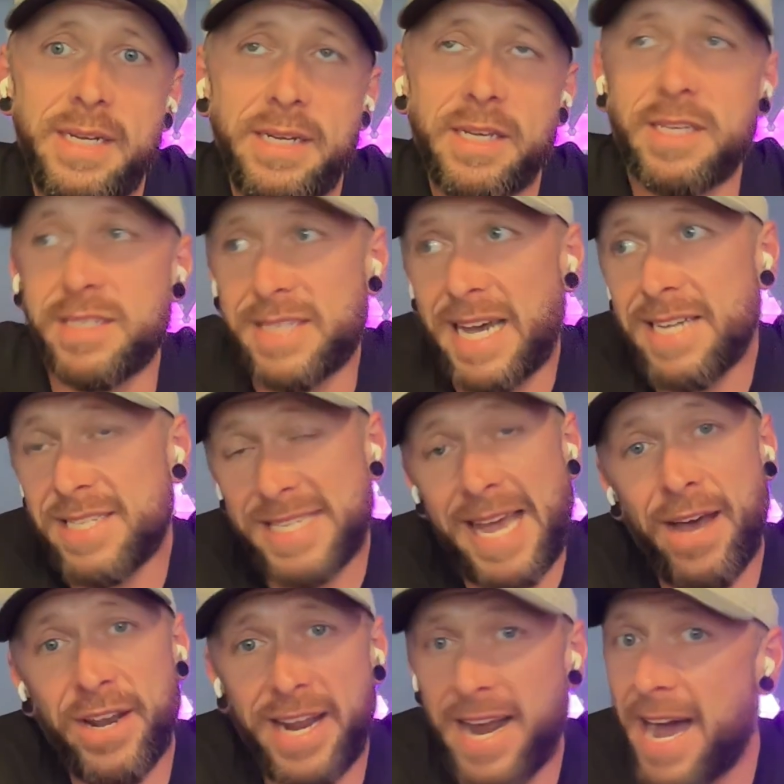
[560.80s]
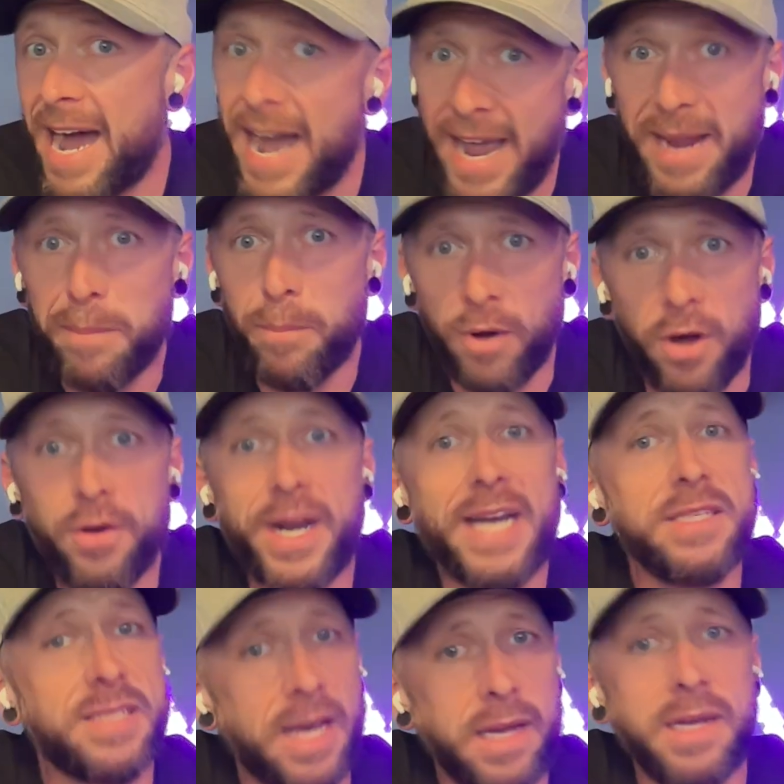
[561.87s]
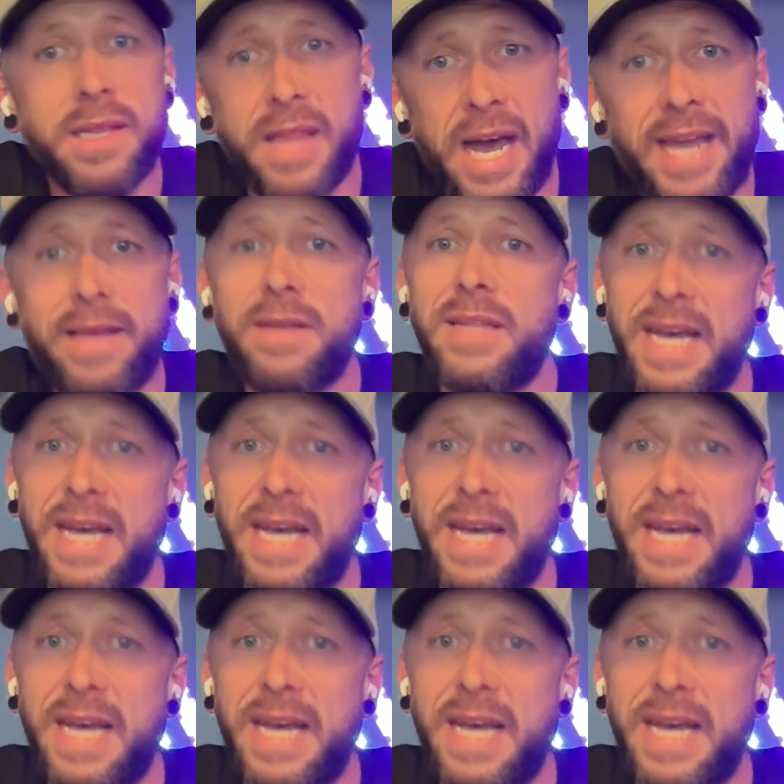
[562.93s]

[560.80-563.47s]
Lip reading: Because that sounded all right, bro. That sounded like,